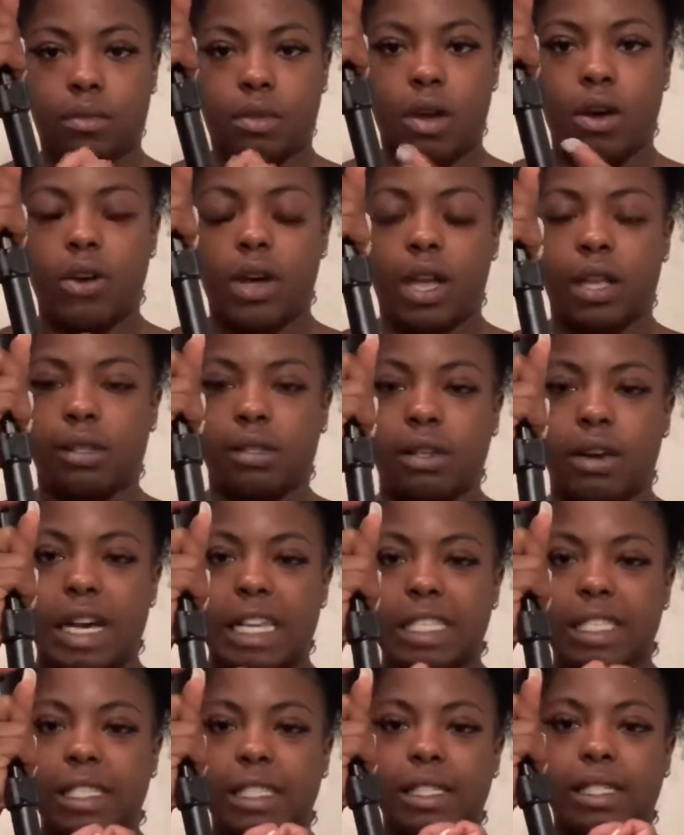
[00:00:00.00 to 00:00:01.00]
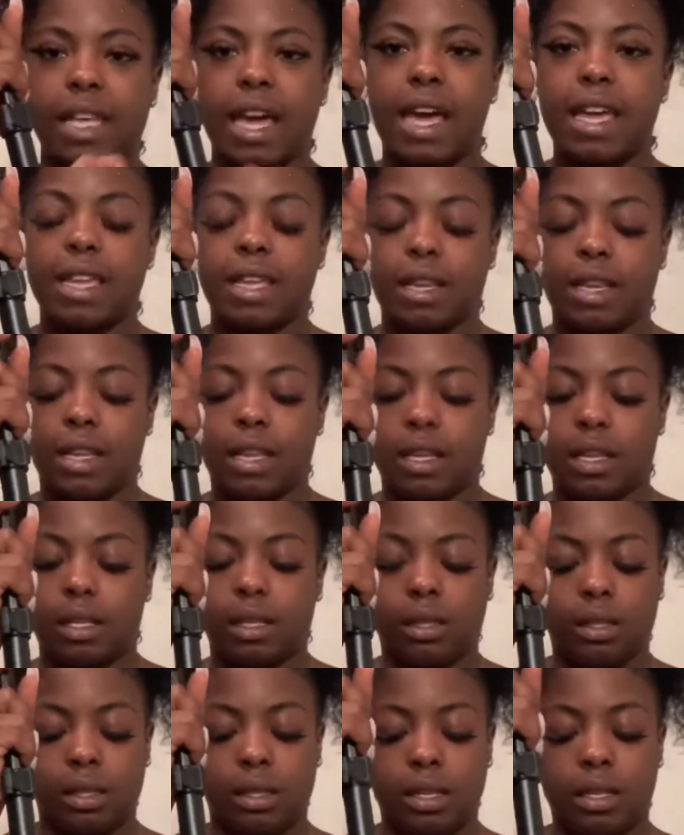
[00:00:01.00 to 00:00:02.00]
Okay, so I just tightened it
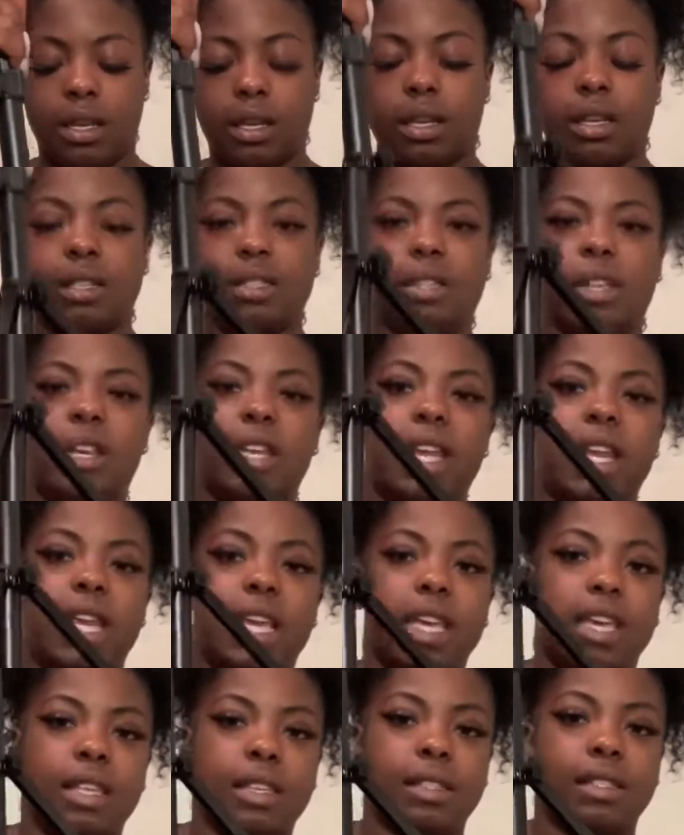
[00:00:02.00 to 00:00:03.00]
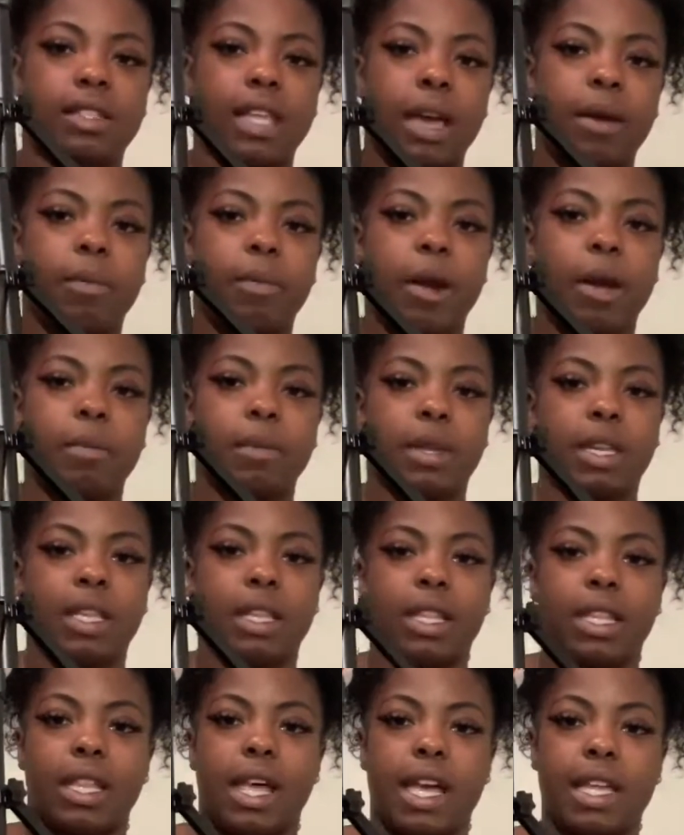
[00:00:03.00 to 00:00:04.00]
so that it can stay
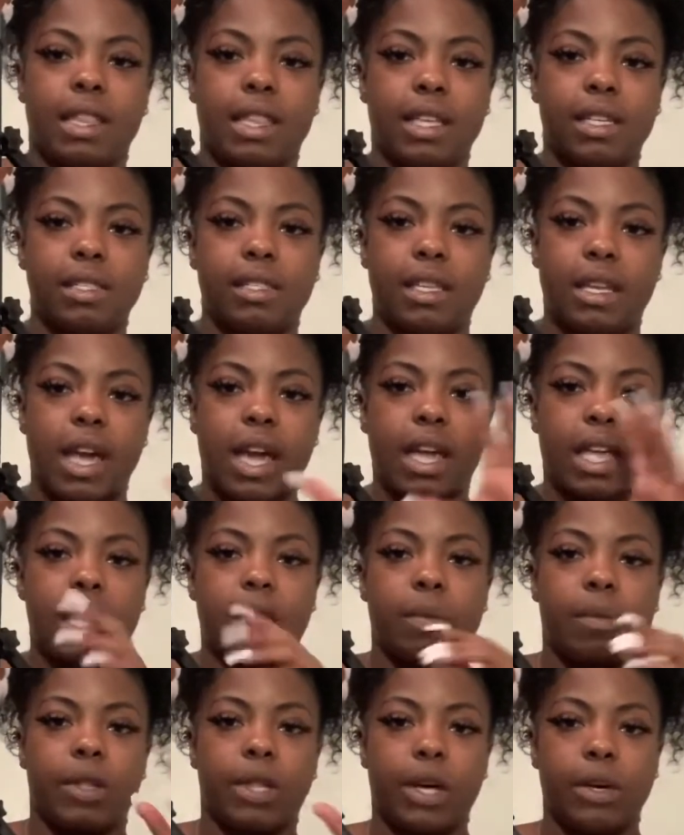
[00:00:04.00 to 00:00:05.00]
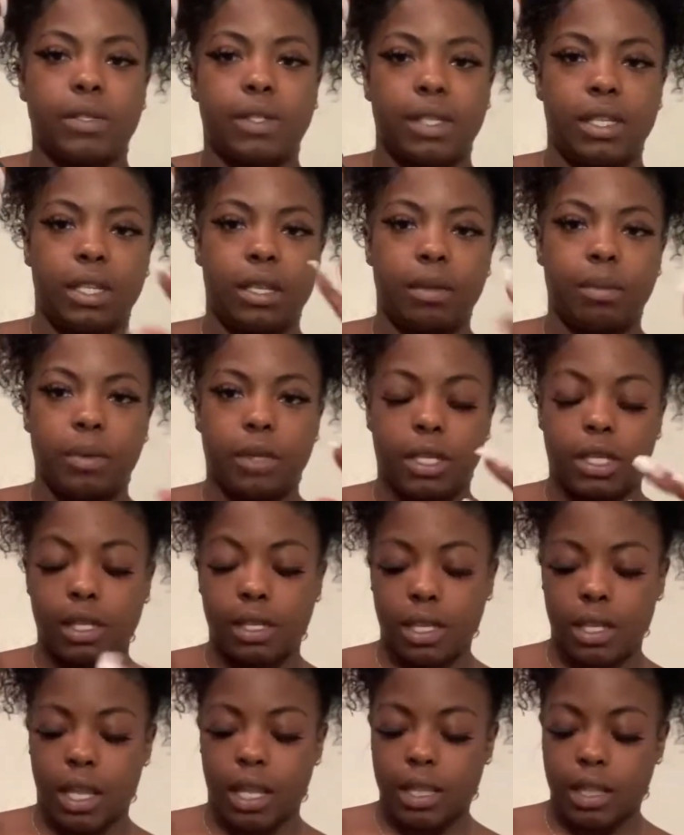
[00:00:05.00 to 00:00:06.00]
permanently like this and not keep closing up or
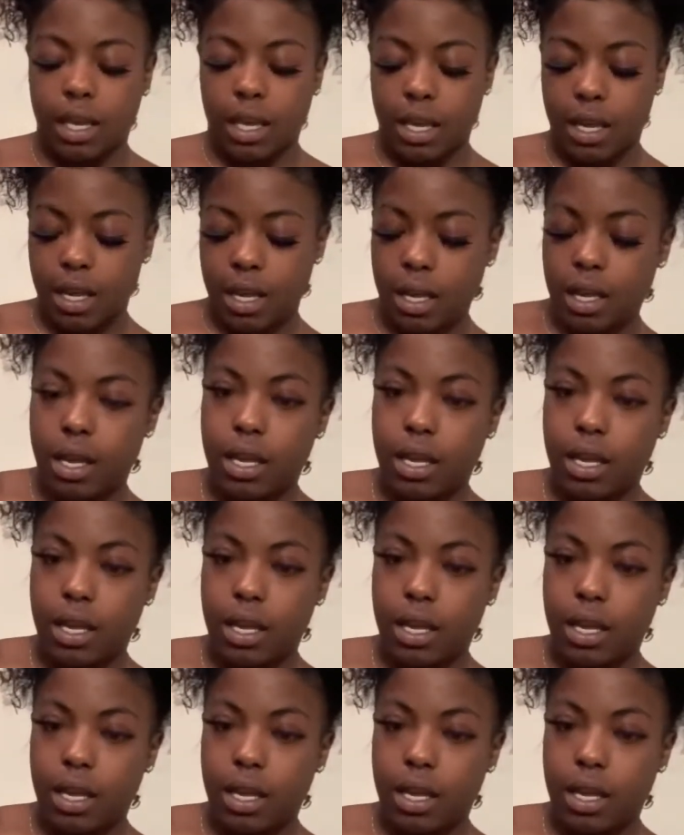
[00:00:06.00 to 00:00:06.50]
anything like that.